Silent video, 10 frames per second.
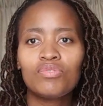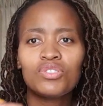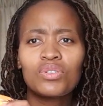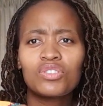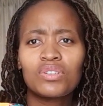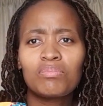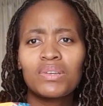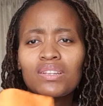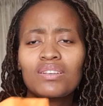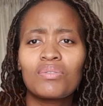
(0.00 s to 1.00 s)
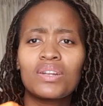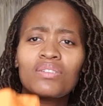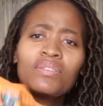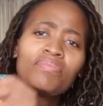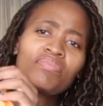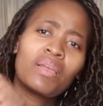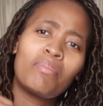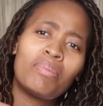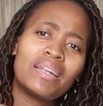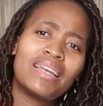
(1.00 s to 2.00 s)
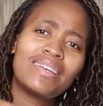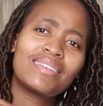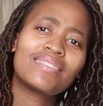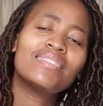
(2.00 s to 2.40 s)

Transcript: We took her to a picnic or whatever. But like,